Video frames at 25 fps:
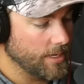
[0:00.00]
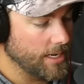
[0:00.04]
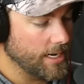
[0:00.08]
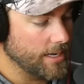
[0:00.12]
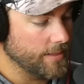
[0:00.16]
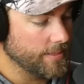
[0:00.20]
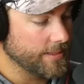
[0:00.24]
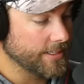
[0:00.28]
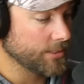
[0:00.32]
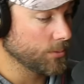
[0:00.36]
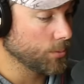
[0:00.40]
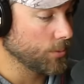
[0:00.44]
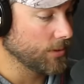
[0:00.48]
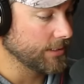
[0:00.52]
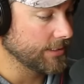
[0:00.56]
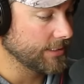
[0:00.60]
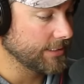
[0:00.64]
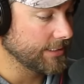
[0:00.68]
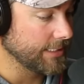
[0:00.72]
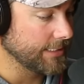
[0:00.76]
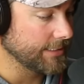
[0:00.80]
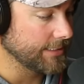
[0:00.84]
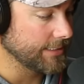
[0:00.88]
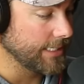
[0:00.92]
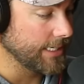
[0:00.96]
Yeah. And this one
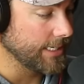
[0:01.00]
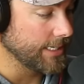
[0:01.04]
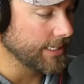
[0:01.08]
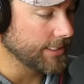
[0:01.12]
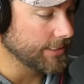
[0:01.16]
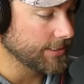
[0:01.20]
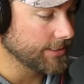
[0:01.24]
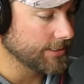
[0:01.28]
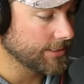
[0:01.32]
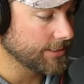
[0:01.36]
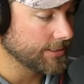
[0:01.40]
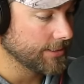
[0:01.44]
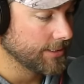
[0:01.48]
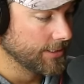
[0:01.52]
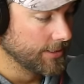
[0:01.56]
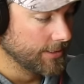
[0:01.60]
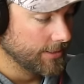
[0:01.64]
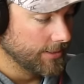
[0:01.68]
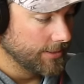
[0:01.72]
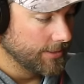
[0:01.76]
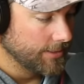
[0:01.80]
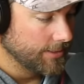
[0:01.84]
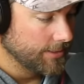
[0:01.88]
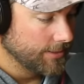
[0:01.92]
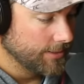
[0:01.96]
says that it's
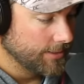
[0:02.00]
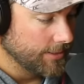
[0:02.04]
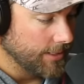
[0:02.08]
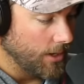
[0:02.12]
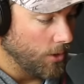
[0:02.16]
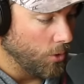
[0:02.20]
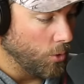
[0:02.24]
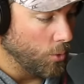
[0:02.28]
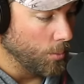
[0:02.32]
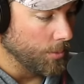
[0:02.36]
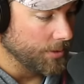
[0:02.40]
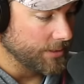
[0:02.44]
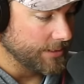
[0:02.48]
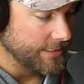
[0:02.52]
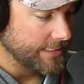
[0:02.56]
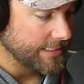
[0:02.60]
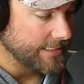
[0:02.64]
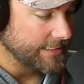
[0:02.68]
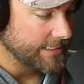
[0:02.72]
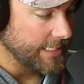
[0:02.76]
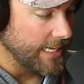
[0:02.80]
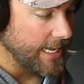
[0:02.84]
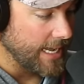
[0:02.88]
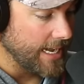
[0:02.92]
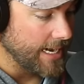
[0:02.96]
almost
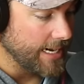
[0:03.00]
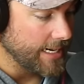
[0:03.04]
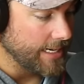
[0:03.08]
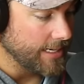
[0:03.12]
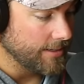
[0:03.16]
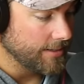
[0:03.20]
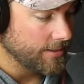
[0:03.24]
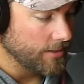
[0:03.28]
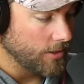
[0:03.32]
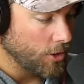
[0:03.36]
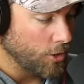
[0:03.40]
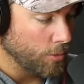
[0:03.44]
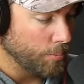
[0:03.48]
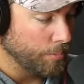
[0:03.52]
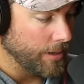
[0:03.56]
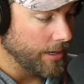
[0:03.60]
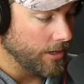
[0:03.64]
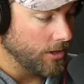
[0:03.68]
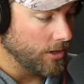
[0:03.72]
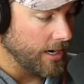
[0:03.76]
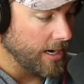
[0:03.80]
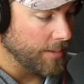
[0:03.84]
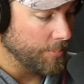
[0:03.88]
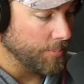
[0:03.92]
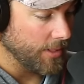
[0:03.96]
designed or
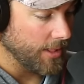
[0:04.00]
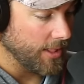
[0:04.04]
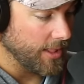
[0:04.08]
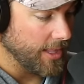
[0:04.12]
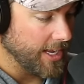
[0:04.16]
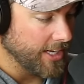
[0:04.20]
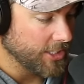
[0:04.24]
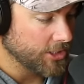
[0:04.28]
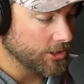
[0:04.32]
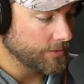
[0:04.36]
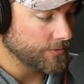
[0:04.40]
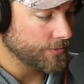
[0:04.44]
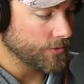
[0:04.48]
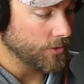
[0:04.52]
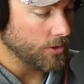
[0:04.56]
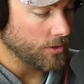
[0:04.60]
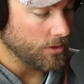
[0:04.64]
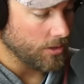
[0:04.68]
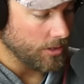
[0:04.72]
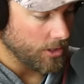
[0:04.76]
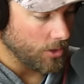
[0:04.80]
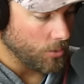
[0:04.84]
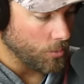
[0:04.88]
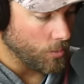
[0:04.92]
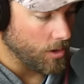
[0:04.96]
better application for
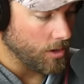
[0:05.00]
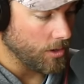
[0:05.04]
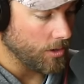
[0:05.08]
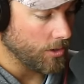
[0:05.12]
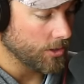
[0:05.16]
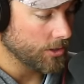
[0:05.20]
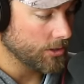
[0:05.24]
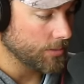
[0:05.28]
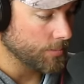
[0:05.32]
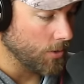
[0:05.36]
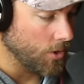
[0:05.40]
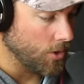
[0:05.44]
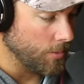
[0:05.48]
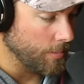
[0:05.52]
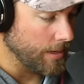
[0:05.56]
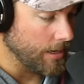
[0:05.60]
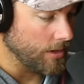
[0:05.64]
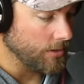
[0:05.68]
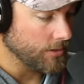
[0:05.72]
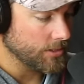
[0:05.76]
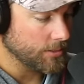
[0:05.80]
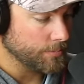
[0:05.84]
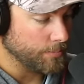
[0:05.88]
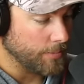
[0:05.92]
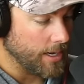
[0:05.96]
clear water,
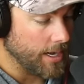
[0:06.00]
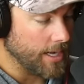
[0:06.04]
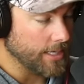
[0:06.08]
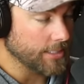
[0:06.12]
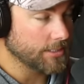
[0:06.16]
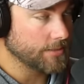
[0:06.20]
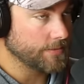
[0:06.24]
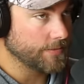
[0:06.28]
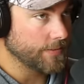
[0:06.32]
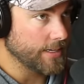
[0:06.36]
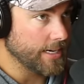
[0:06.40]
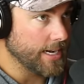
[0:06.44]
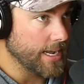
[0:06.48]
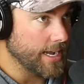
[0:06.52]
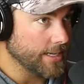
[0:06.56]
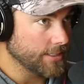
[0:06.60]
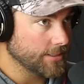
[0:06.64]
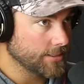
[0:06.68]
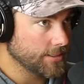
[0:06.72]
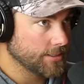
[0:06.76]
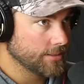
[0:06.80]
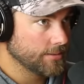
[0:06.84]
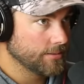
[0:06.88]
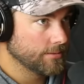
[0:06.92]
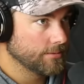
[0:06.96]
smallmouth spots,
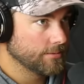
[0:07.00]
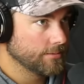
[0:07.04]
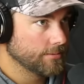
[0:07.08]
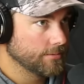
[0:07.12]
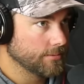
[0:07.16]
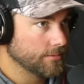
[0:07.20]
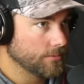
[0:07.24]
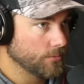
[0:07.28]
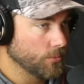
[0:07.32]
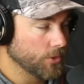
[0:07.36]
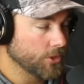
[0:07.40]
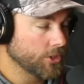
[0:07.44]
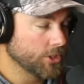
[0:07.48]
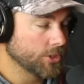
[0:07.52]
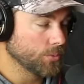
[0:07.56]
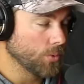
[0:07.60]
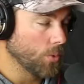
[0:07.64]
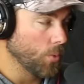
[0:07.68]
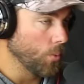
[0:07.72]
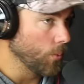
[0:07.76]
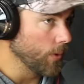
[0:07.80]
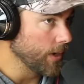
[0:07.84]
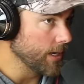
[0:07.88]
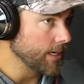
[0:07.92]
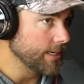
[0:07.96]
finesse, which is
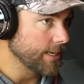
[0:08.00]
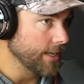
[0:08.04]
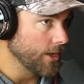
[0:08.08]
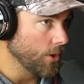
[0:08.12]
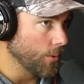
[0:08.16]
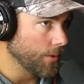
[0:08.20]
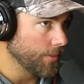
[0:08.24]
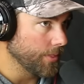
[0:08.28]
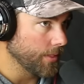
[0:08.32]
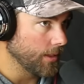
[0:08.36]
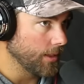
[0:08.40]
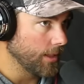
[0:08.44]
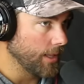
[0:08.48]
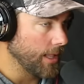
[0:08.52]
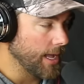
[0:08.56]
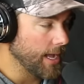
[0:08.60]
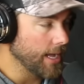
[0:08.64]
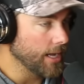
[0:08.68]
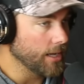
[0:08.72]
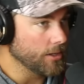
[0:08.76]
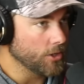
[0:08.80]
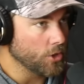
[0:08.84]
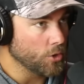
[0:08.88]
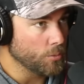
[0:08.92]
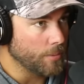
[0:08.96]
what we deal with a
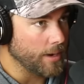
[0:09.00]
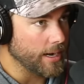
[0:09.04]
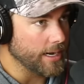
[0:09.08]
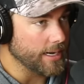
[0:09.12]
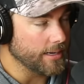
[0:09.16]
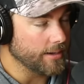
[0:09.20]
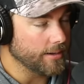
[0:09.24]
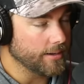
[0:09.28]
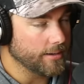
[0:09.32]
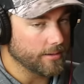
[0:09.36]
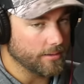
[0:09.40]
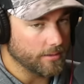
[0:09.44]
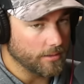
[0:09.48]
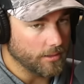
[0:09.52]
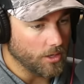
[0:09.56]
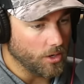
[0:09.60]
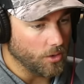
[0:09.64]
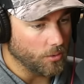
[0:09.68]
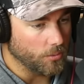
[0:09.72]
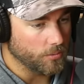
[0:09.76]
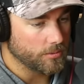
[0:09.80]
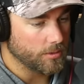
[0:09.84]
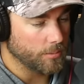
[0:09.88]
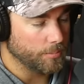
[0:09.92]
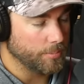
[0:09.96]
lot. You might, you
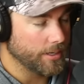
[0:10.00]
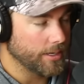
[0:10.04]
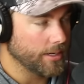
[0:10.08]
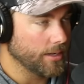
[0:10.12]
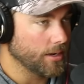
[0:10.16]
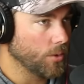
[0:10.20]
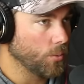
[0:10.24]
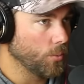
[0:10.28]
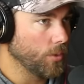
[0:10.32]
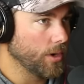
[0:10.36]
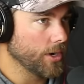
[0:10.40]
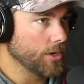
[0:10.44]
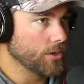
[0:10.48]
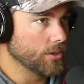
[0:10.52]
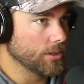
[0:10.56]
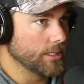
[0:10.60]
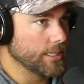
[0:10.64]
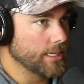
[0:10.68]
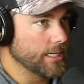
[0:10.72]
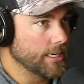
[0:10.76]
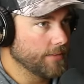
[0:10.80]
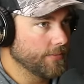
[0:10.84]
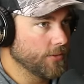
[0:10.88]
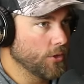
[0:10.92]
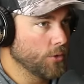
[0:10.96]
know, depending on where you
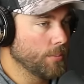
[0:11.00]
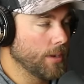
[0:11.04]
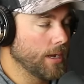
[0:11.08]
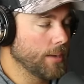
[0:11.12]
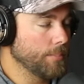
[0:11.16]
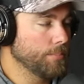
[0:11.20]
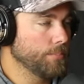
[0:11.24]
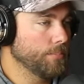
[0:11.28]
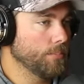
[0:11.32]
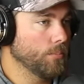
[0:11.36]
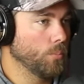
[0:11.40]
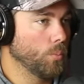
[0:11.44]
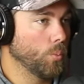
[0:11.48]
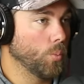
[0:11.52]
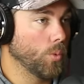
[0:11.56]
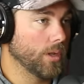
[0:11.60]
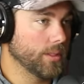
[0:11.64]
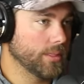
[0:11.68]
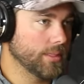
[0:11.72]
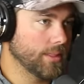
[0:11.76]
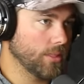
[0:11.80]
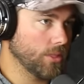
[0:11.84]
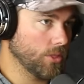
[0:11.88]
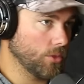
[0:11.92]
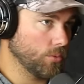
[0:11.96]
live, you might
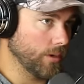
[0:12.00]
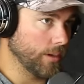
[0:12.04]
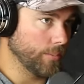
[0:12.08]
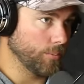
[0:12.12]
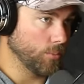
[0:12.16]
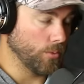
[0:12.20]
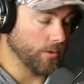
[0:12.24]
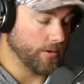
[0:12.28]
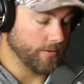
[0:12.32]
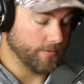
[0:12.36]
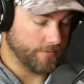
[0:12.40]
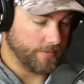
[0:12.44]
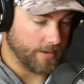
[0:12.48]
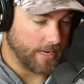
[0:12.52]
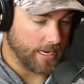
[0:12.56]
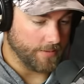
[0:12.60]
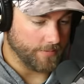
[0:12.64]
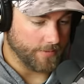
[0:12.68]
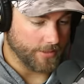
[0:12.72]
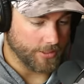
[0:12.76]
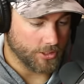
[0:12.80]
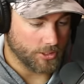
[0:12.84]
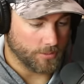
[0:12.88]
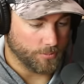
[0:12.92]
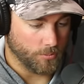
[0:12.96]
want the
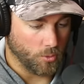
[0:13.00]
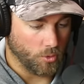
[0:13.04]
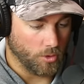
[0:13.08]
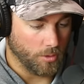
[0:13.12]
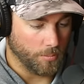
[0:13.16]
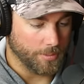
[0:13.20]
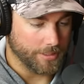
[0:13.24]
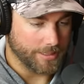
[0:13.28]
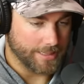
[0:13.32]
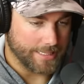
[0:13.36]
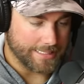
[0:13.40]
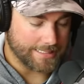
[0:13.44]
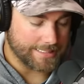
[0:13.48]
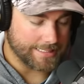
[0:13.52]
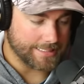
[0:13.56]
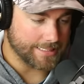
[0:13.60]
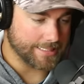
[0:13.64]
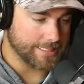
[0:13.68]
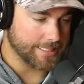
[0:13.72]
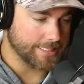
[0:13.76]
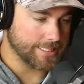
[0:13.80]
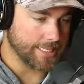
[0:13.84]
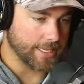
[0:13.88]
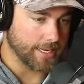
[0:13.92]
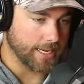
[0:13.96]
3.5 inch more. But this
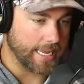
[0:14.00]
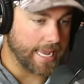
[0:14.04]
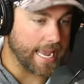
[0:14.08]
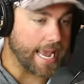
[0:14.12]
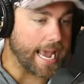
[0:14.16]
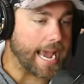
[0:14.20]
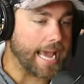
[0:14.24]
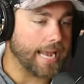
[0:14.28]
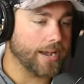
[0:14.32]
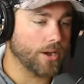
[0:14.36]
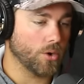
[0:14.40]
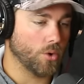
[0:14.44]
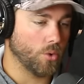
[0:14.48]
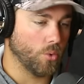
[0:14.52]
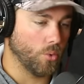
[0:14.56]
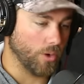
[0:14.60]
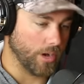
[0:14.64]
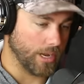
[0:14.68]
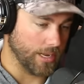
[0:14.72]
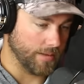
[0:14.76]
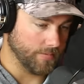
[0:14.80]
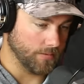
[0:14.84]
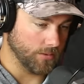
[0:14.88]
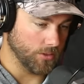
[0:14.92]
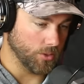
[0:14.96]
is just a
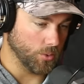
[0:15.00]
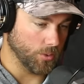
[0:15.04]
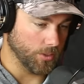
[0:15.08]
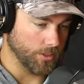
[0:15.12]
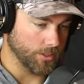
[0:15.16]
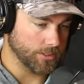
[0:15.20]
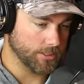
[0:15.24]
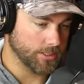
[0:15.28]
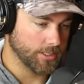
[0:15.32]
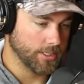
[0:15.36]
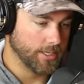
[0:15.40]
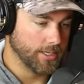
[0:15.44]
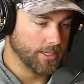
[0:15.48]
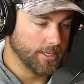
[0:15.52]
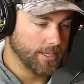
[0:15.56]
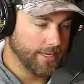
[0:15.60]
category of lures.